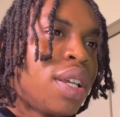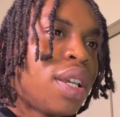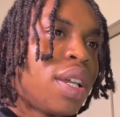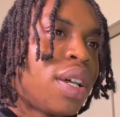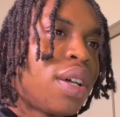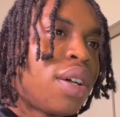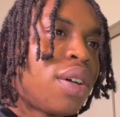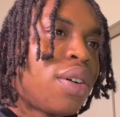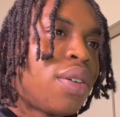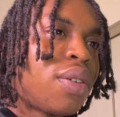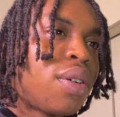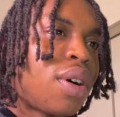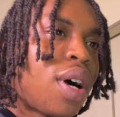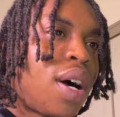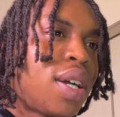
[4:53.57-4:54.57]
Now,
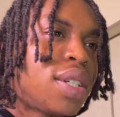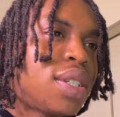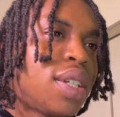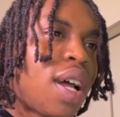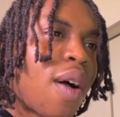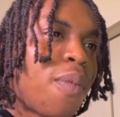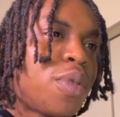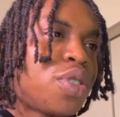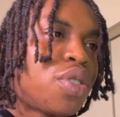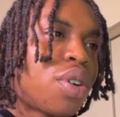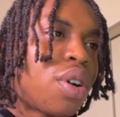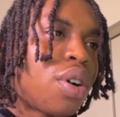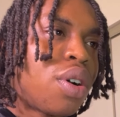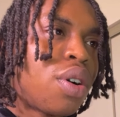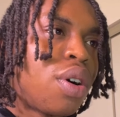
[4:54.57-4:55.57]
honestly, I'm gonna
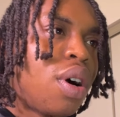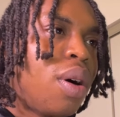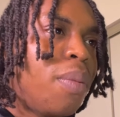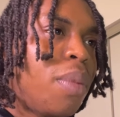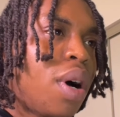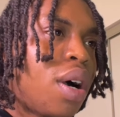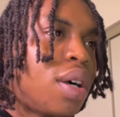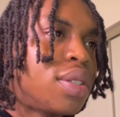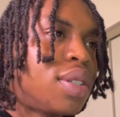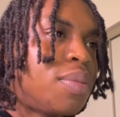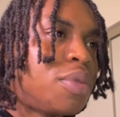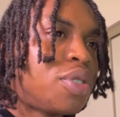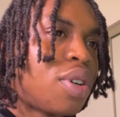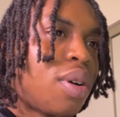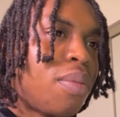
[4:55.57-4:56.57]
draw a box. I'm
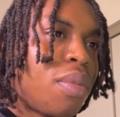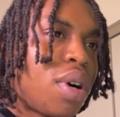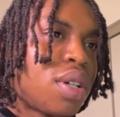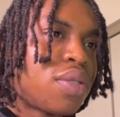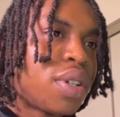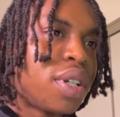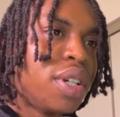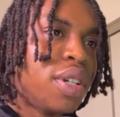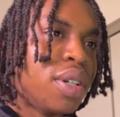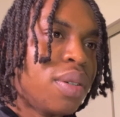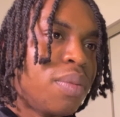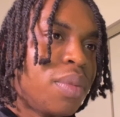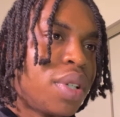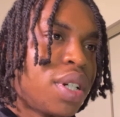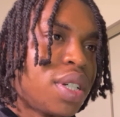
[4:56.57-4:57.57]
gonna draw a box right here
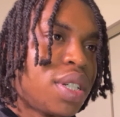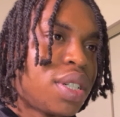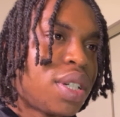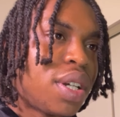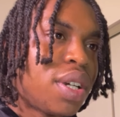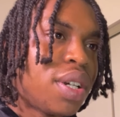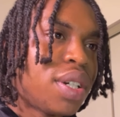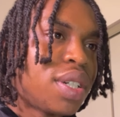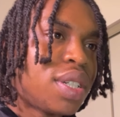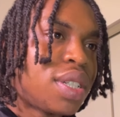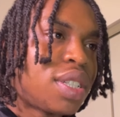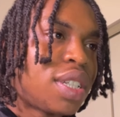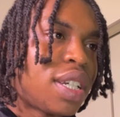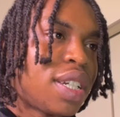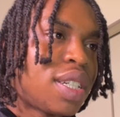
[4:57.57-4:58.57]
because it turned the
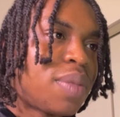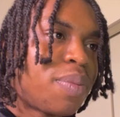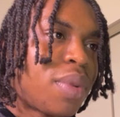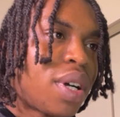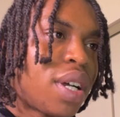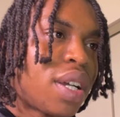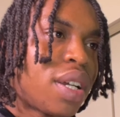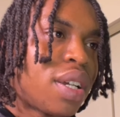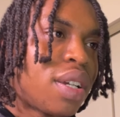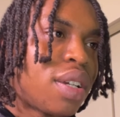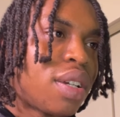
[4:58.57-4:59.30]
same spot.